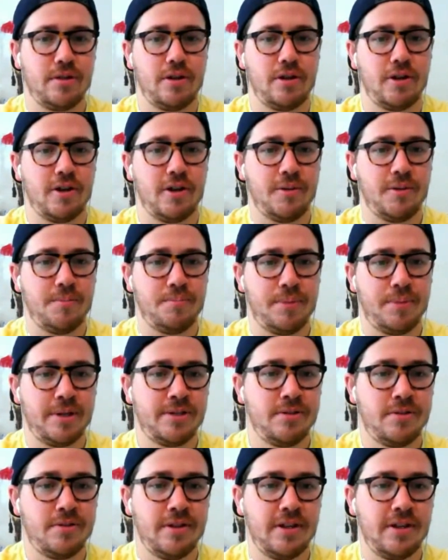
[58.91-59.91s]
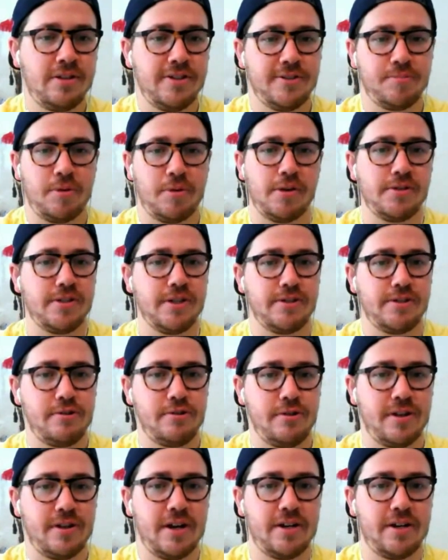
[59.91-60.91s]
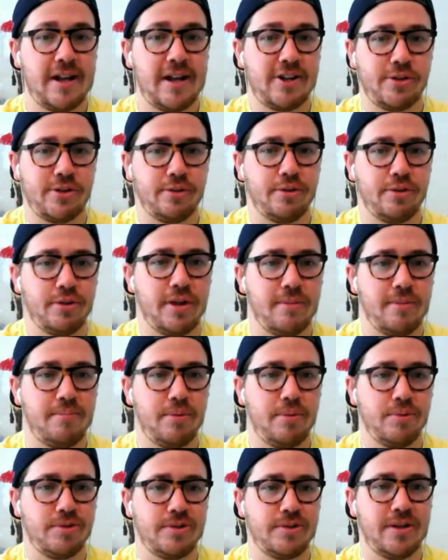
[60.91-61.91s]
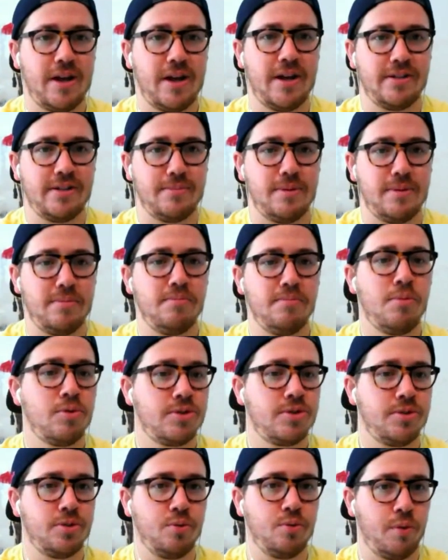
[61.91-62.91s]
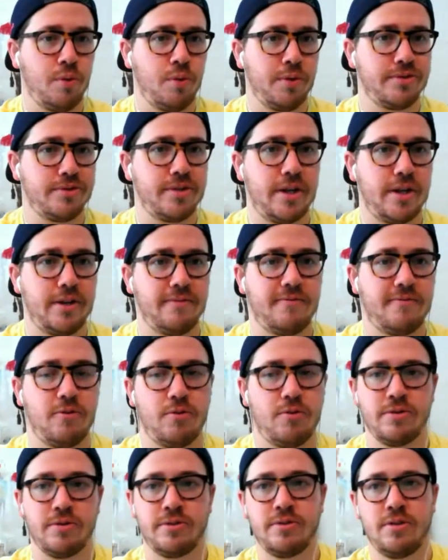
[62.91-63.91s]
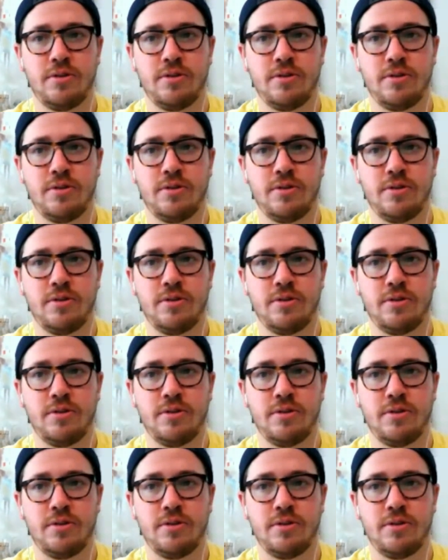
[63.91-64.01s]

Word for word: Um, but I still think at these price tags, you can kind of actually look at both sides. I mean, more so the Royal side, of course.